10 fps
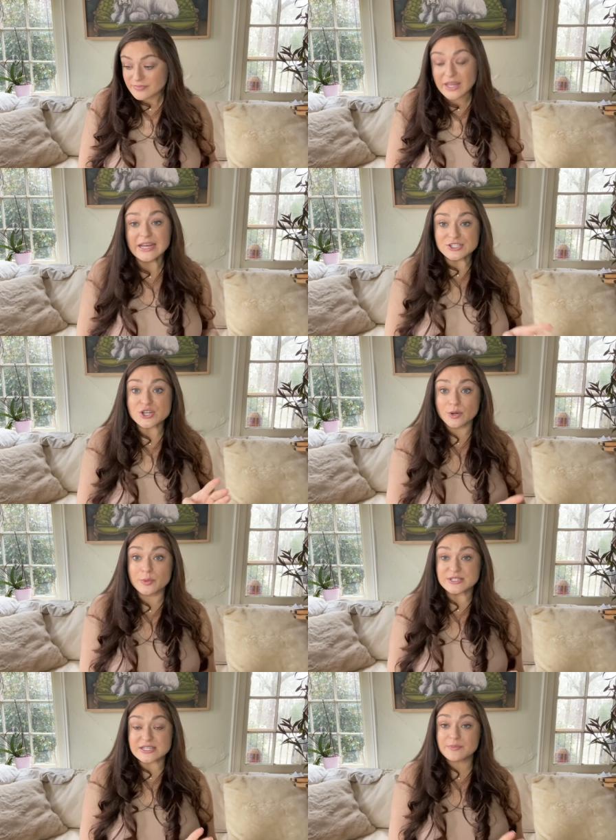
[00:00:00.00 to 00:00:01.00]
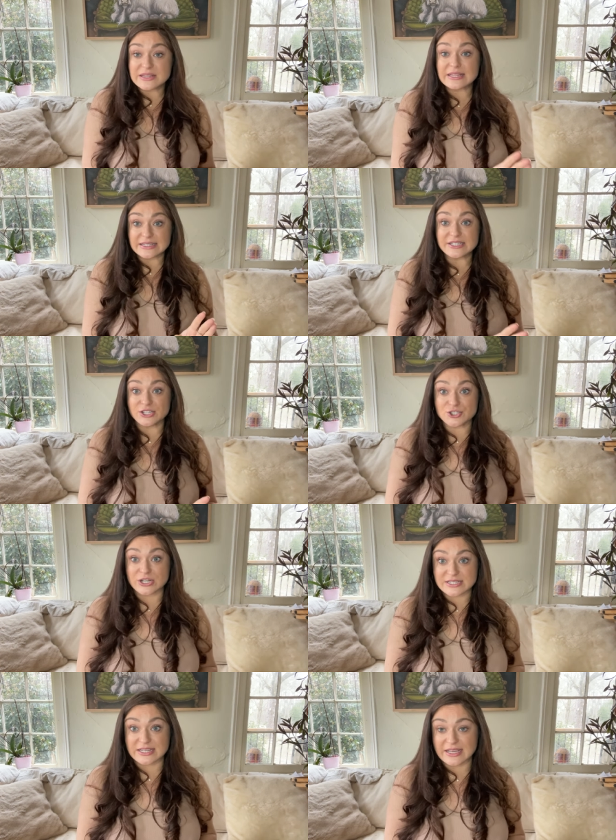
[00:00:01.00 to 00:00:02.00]
And so it was something that needed
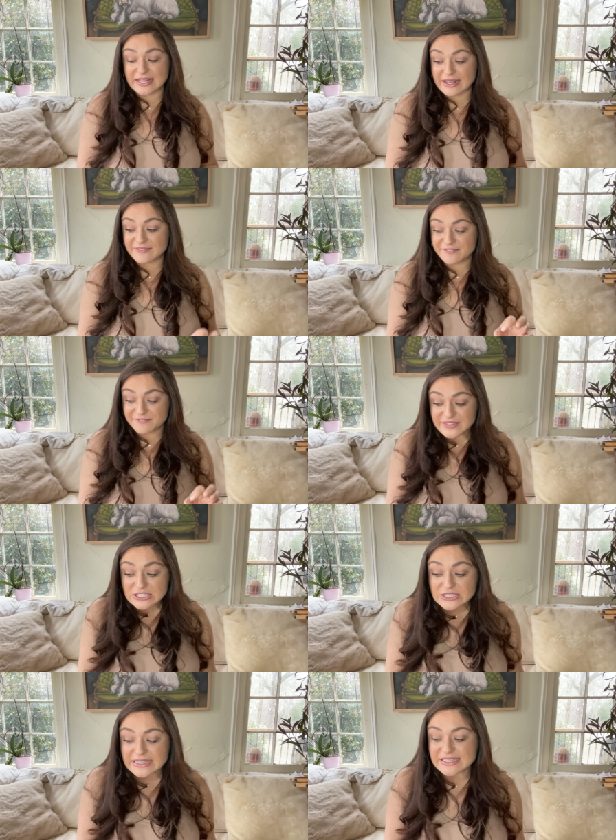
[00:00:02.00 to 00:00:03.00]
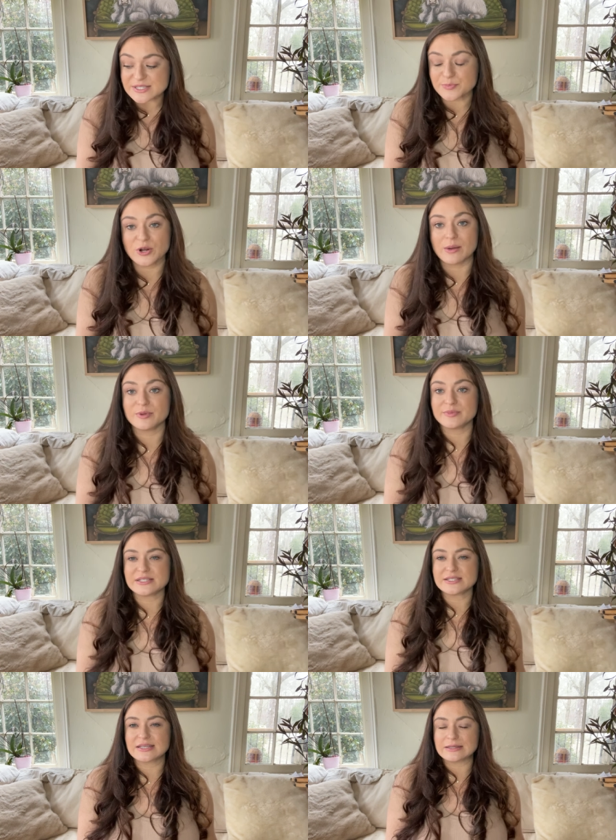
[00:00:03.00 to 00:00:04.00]
addressing. And I feel like it's a problem
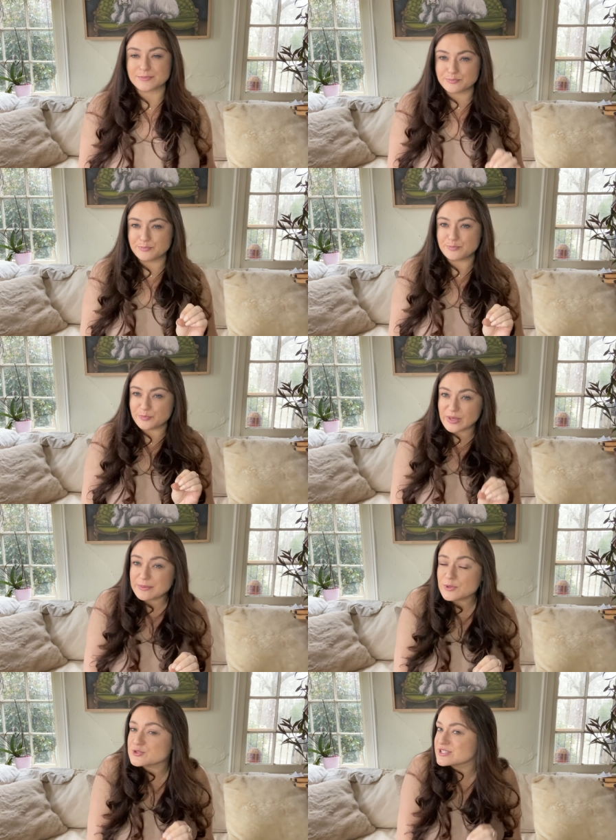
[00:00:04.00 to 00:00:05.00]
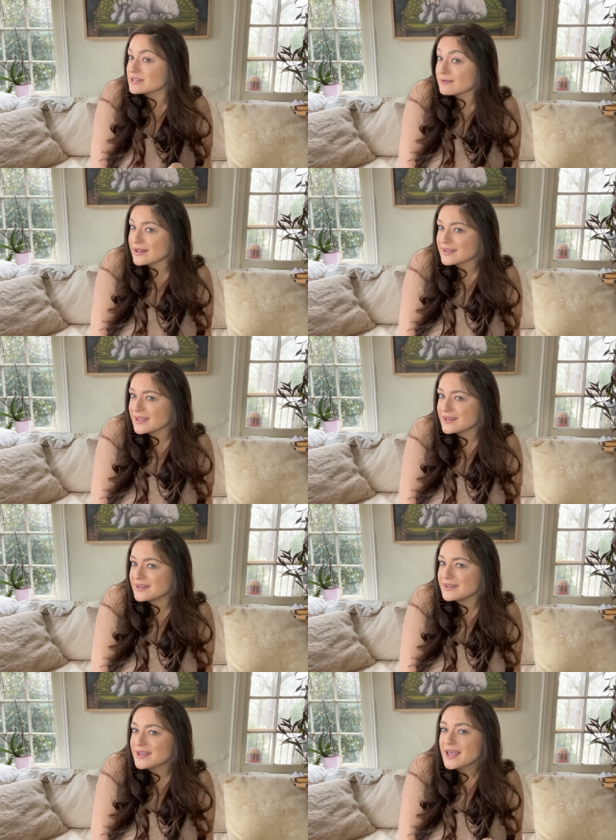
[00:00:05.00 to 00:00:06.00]
that's been mostly
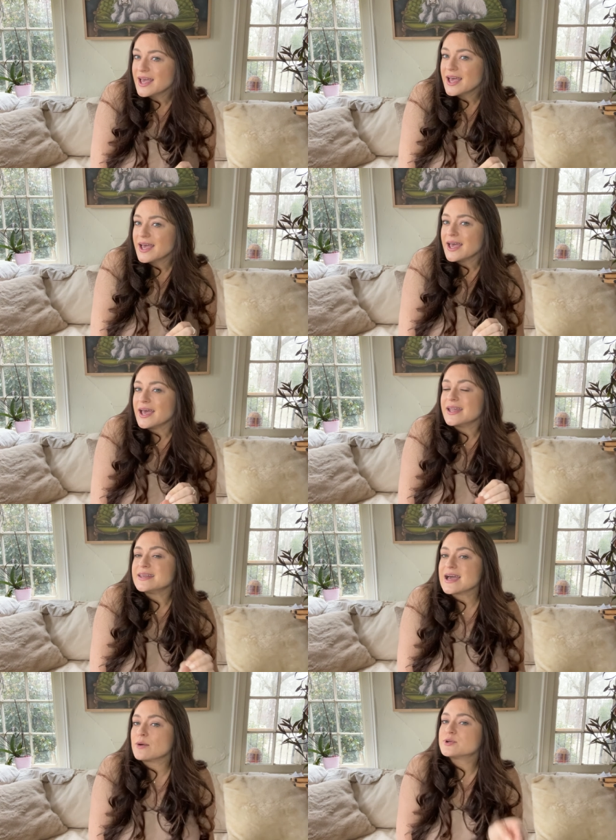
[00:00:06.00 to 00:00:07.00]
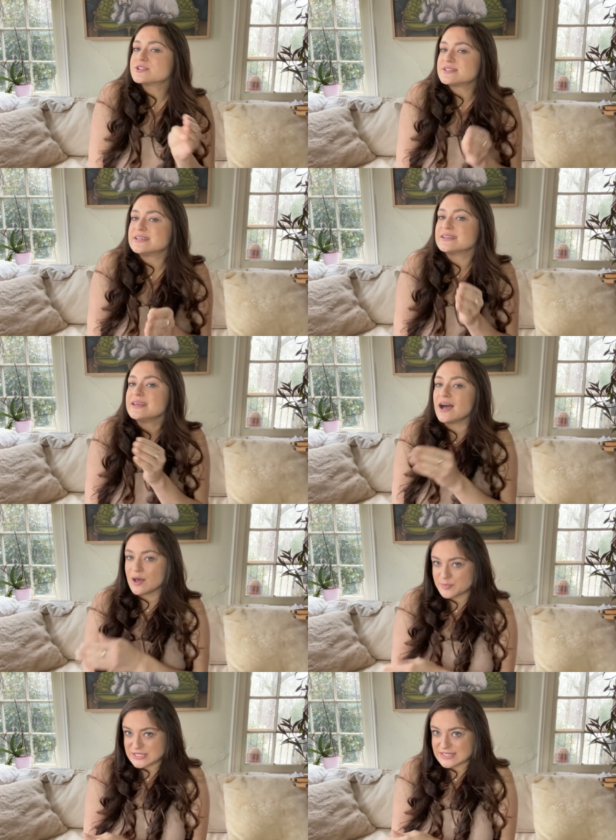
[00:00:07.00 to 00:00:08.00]
eradicated. And now we're seeing the
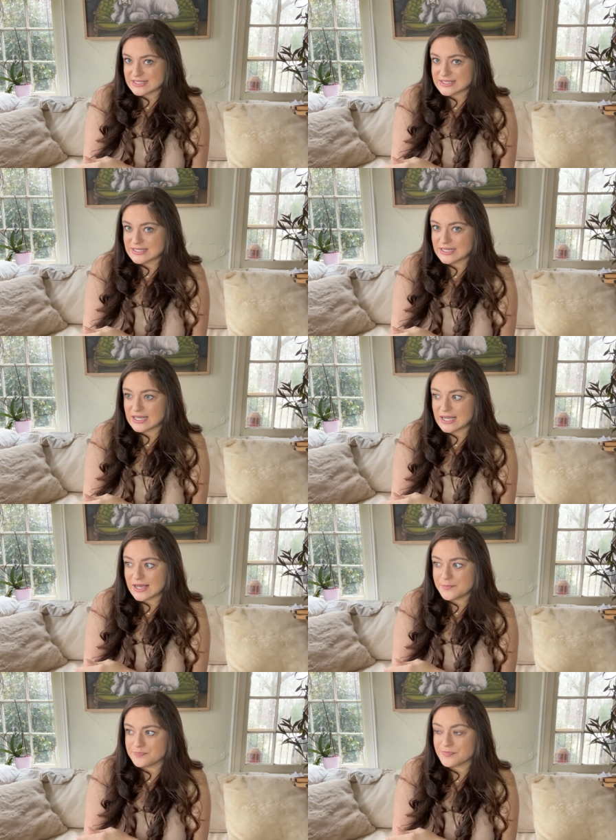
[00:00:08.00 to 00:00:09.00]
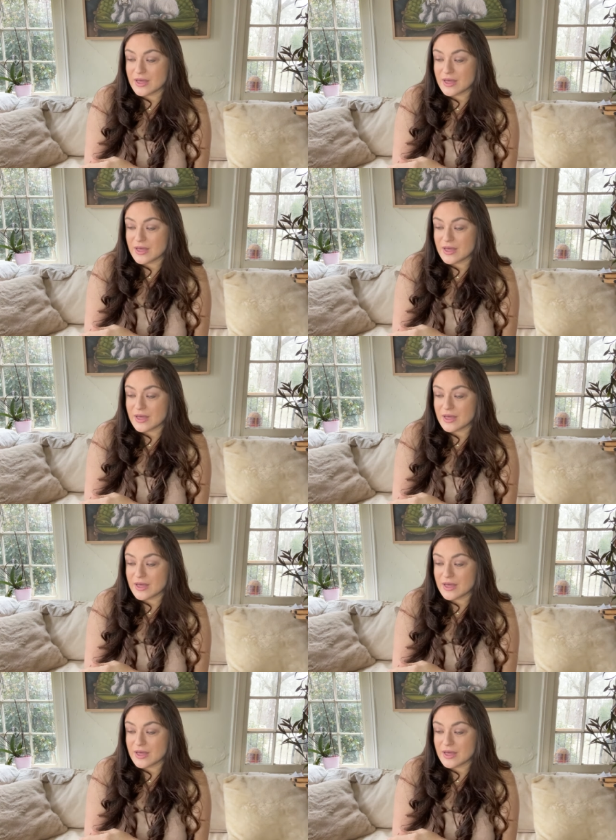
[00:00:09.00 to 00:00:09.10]
opposite. Um,